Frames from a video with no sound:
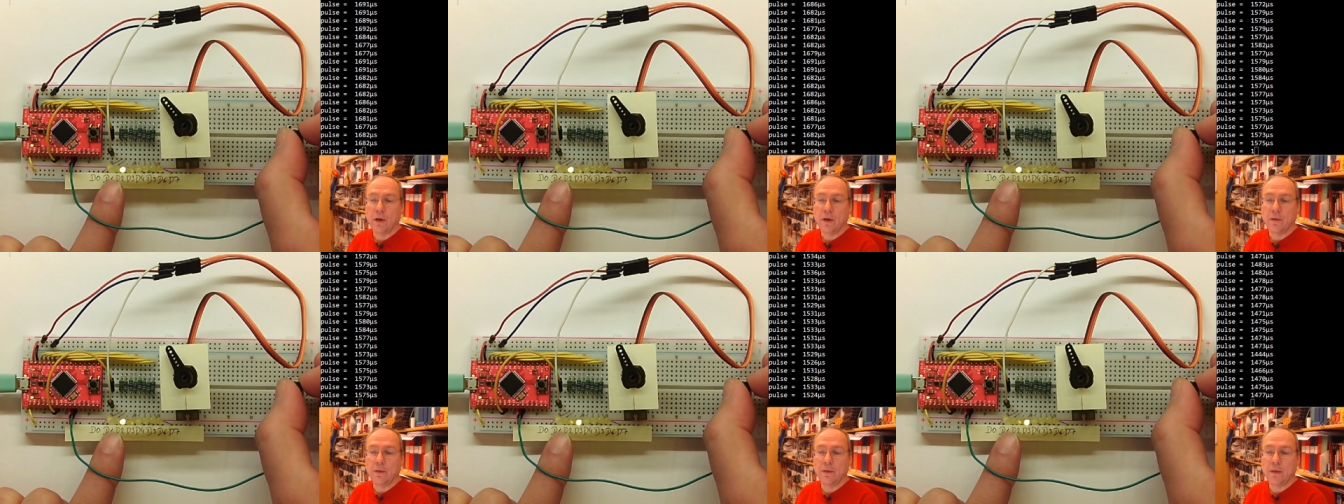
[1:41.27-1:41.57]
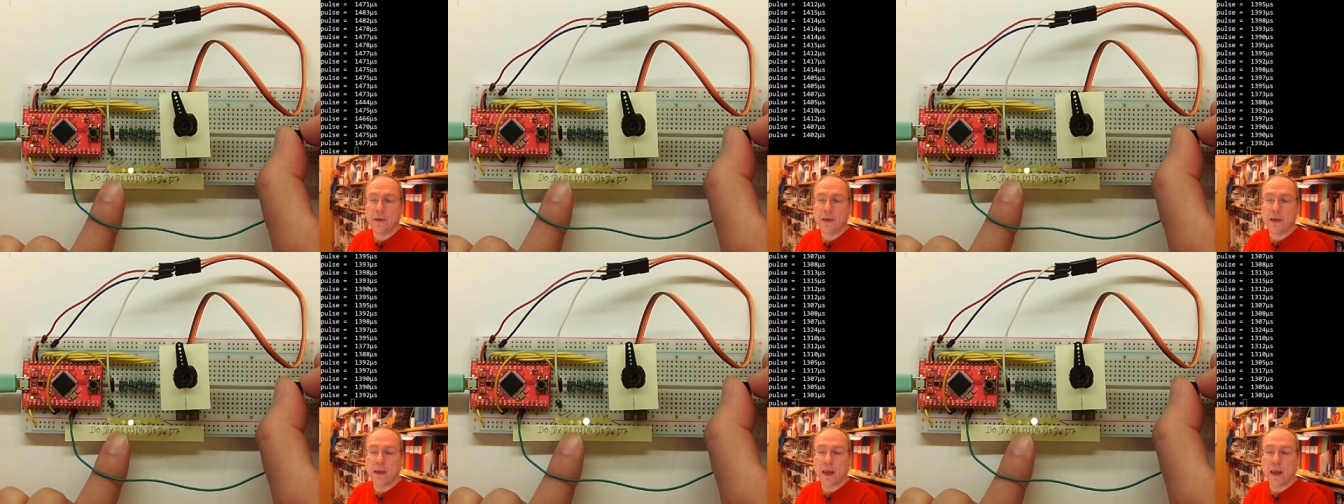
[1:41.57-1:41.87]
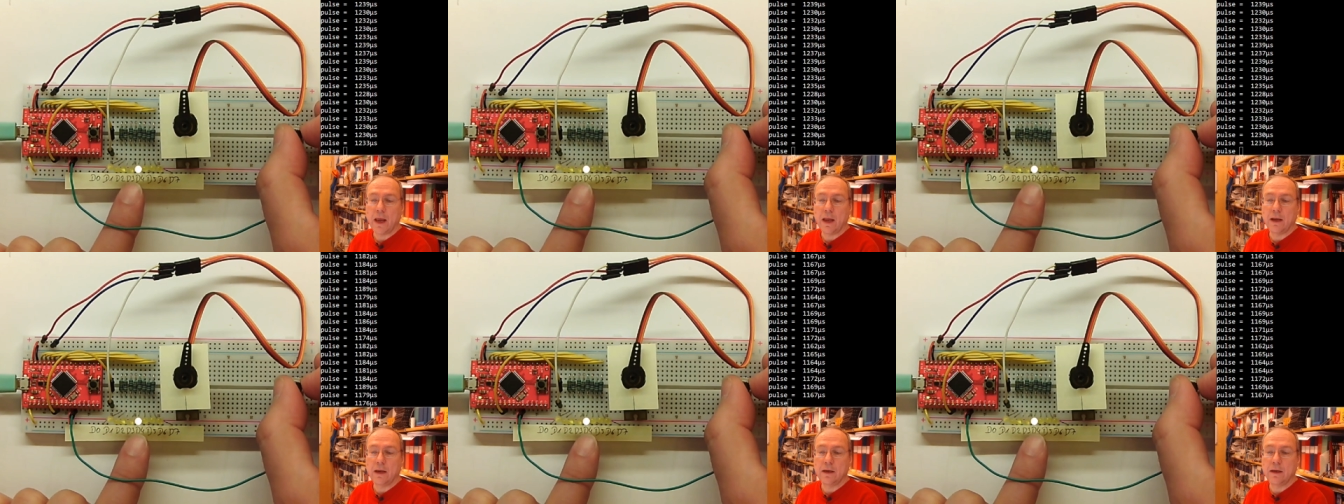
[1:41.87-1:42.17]
the
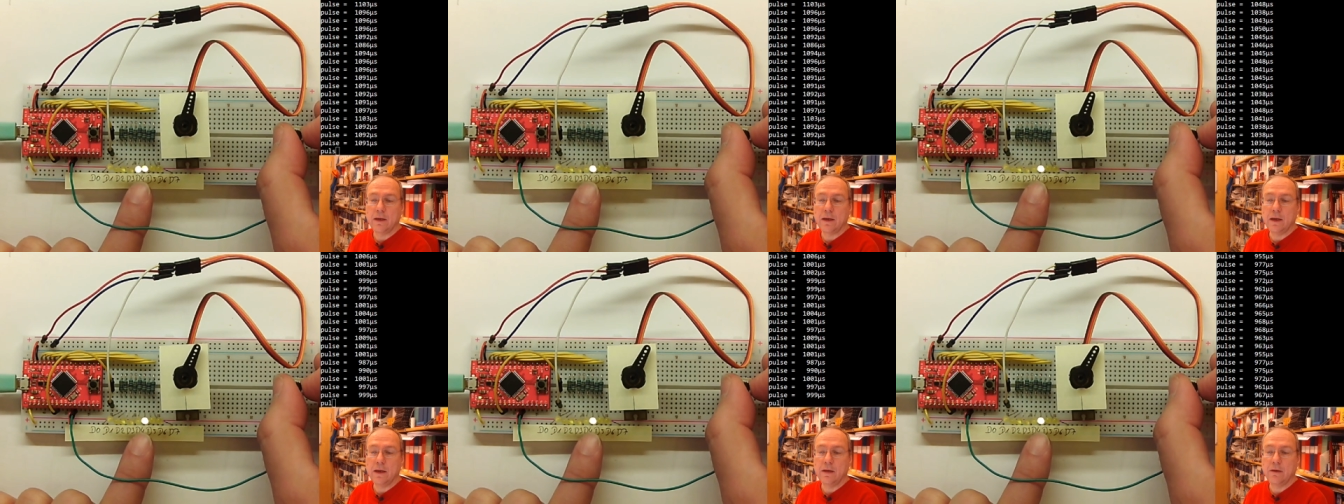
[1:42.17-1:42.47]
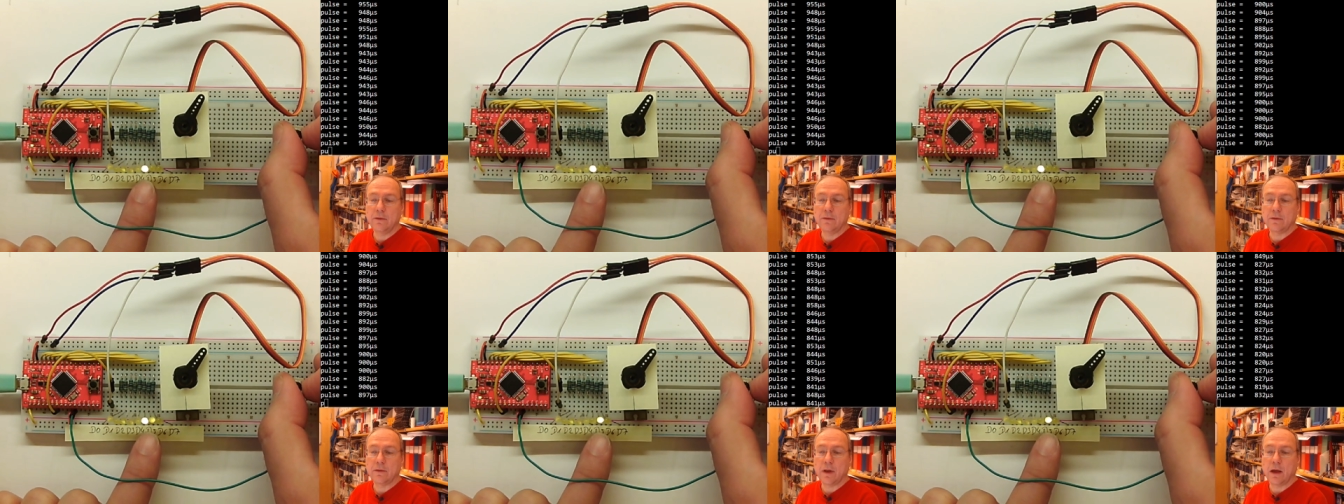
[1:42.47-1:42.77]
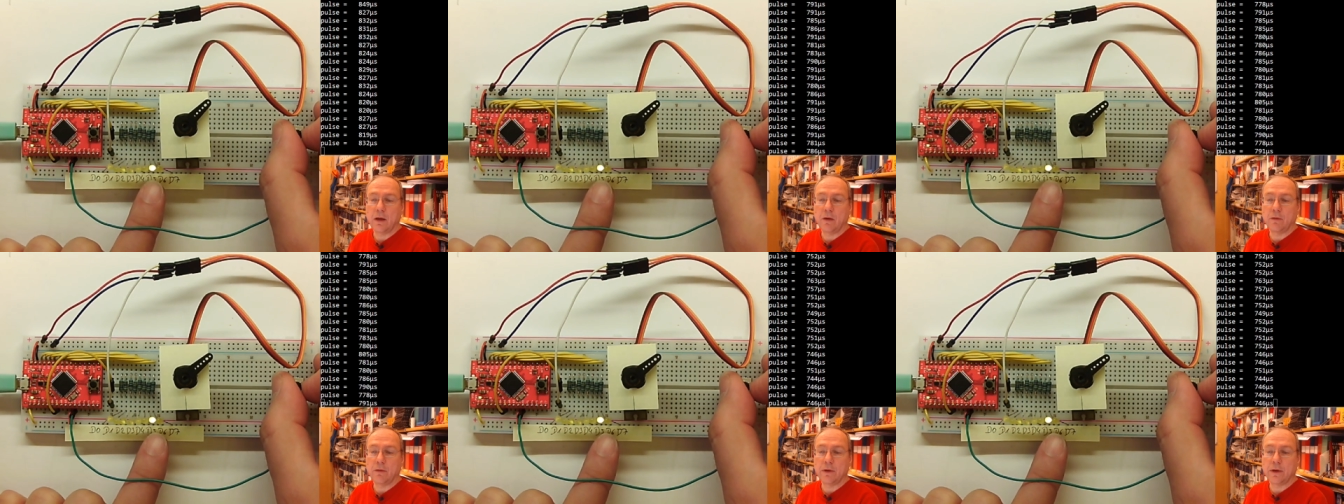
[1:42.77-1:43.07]
LEDs
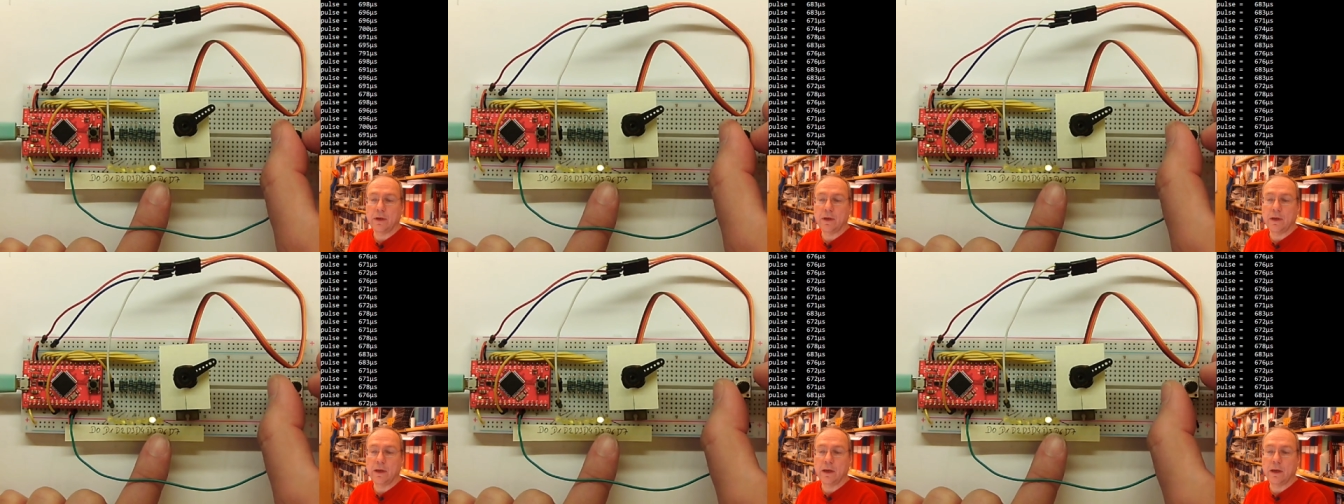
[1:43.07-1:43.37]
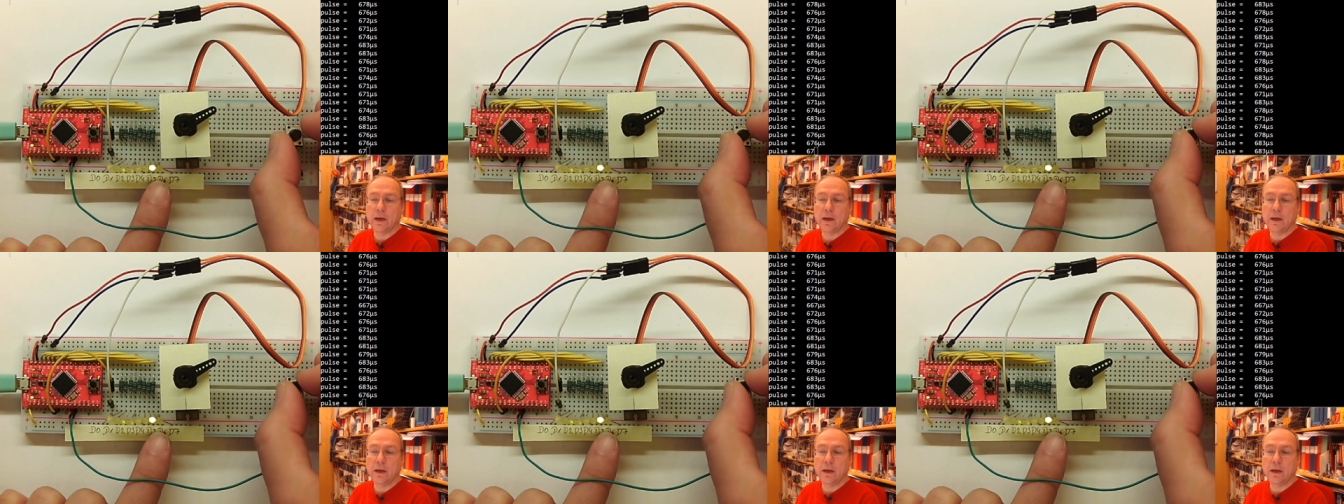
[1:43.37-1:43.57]
down here